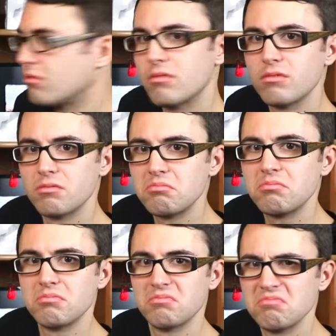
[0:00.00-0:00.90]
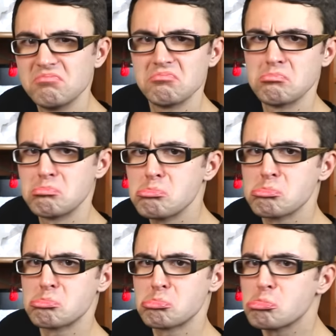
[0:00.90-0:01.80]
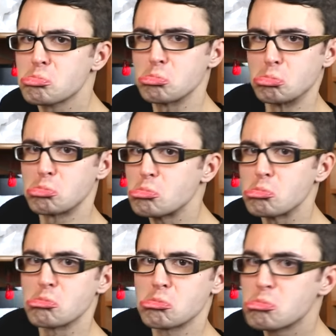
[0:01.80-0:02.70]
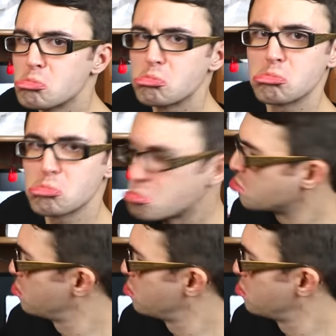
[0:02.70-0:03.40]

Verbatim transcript: Dirty Deeds and the Thunder Chief.